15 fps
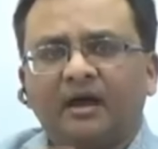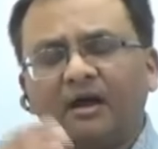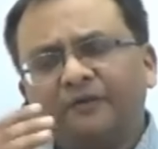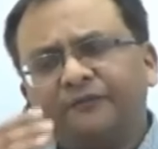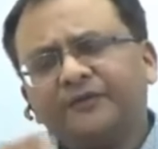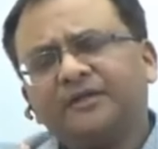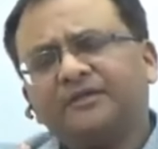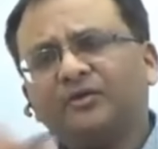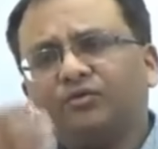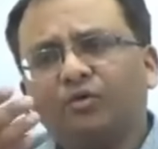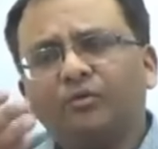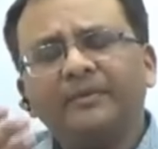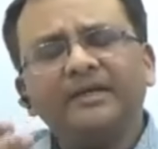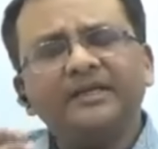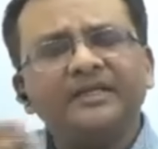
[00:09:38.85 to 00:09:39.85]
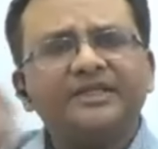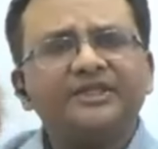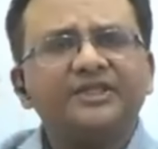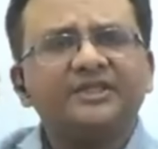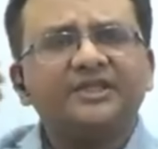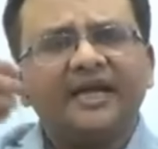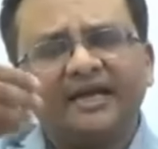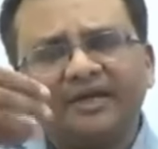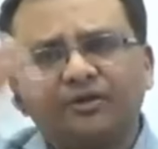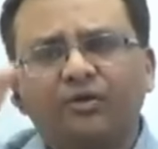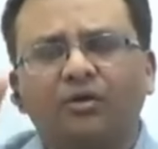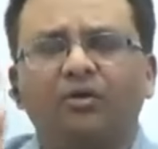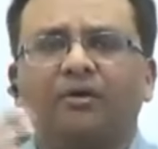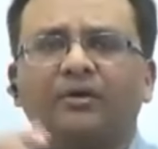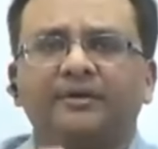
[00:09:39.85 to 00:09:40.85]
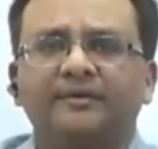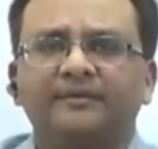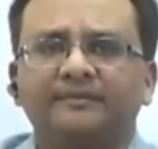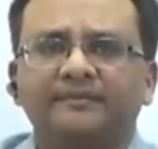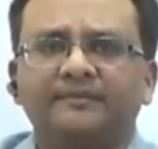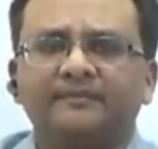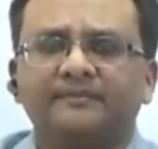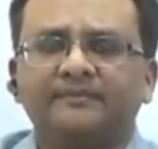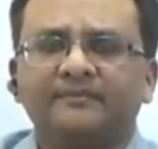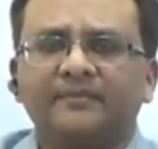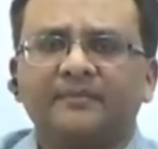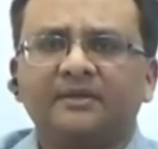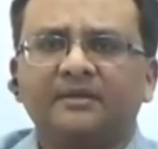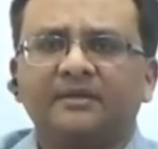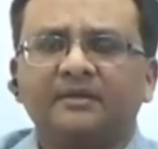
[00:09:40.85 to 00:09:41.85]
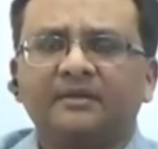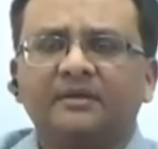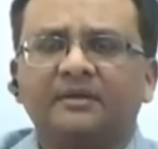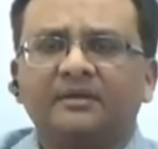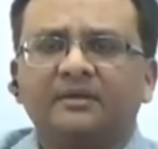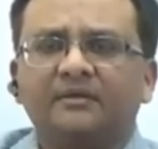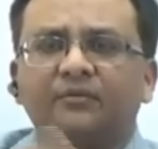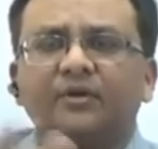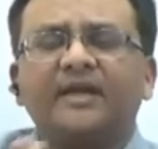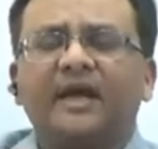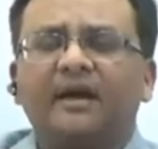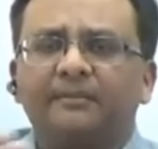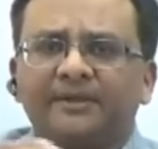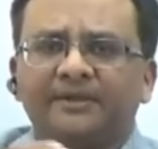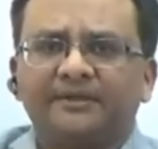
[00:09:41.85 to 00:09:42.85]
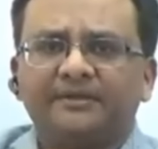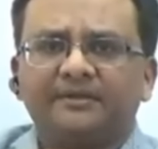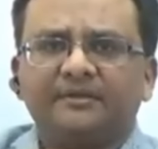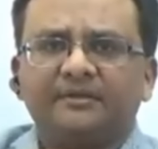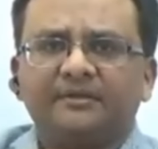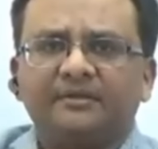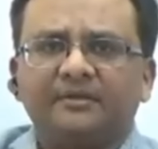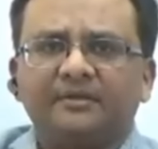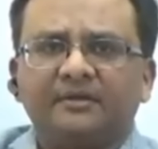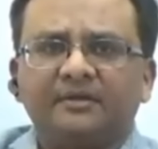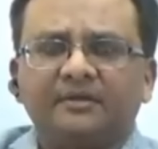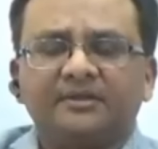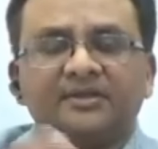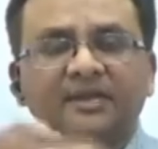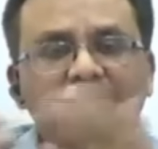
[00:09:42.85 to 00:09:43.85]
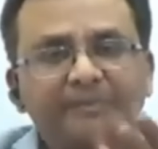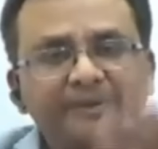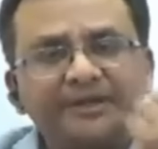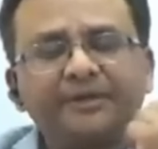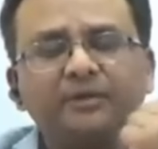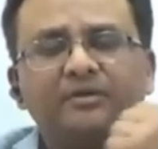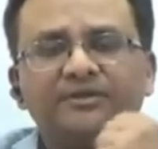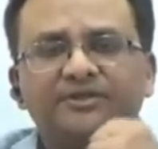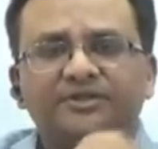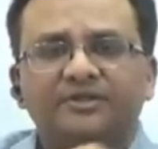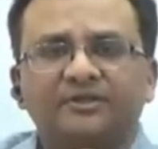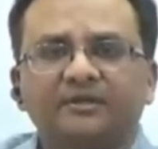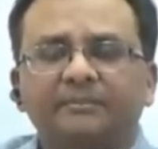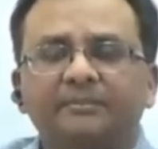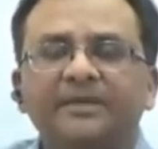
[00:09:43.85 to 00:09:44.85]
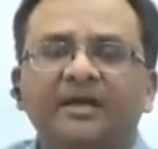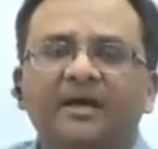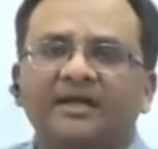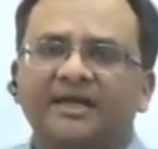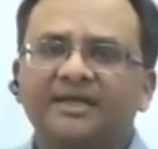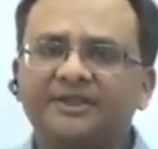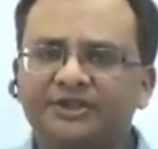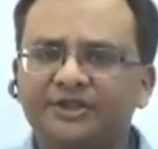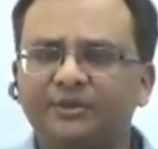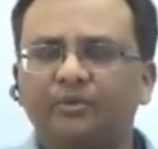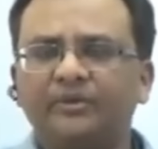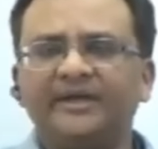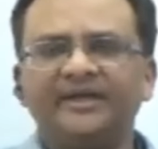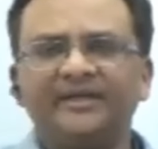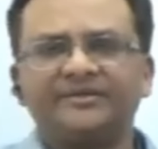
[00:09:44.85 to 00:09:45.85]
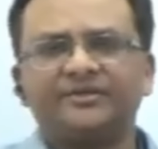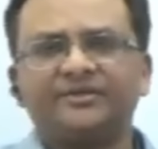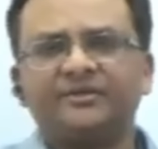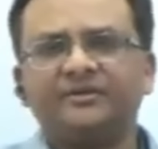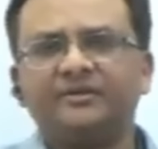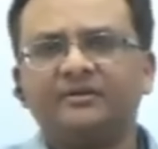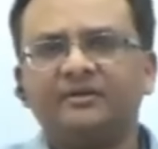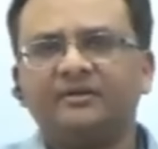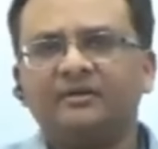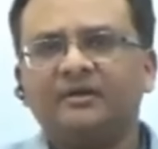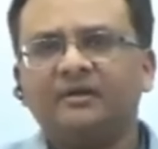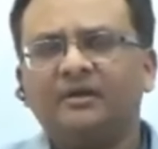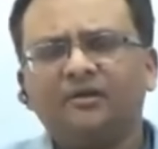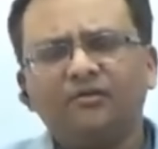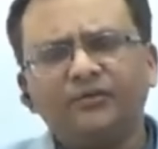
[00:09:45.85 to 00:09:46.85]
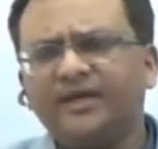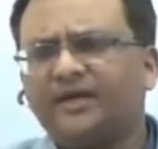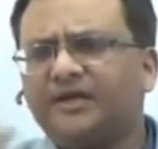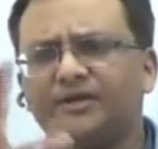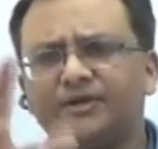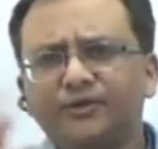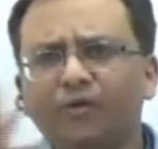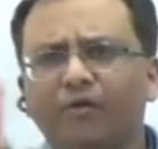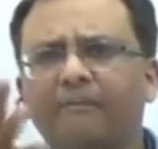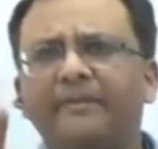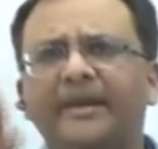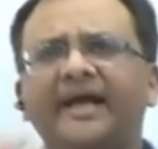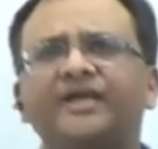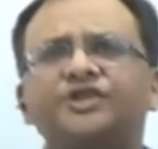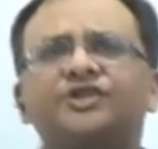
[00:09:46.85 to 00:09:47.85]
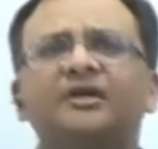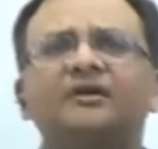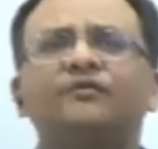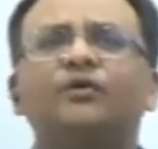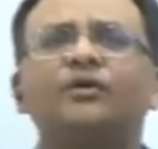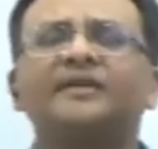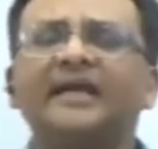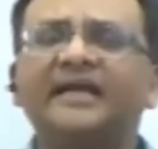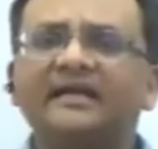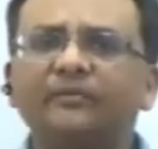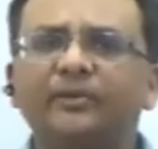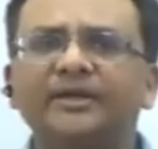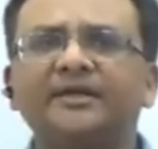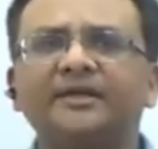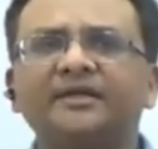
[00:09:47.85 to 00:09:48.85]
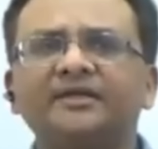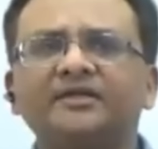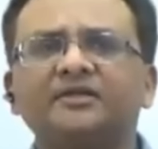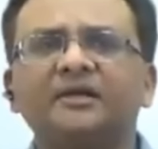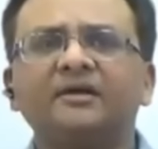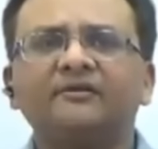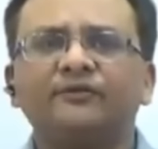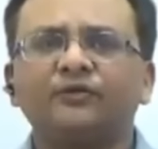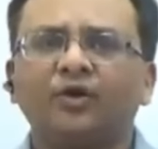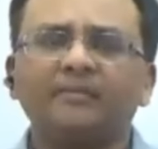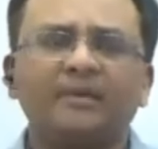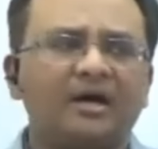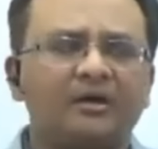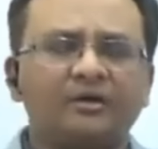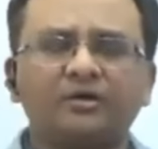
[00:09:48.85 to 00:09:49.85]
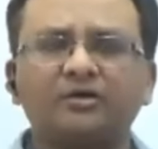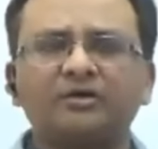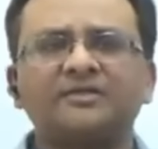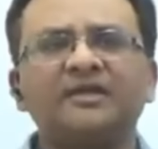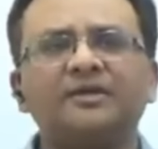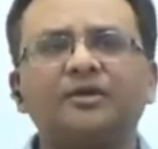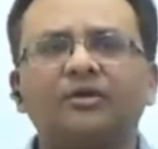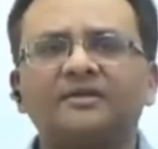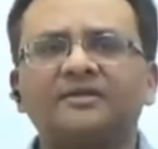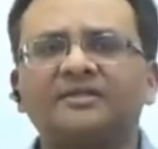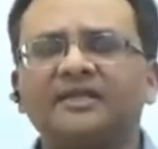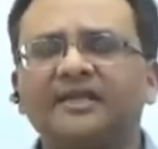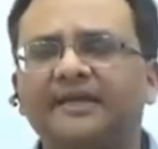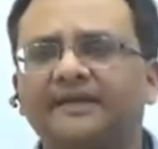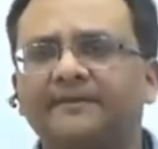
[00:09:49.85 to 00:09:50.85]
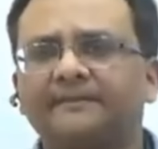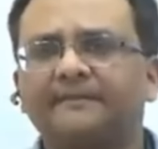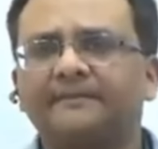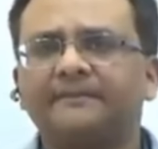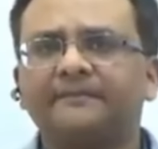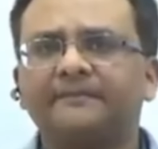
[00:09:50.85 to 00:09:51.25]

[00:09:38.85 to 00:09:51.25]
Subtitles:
After the Roman legions had gone, what happened? The Britons, Britons, were no match for the invaders from across the North Sea.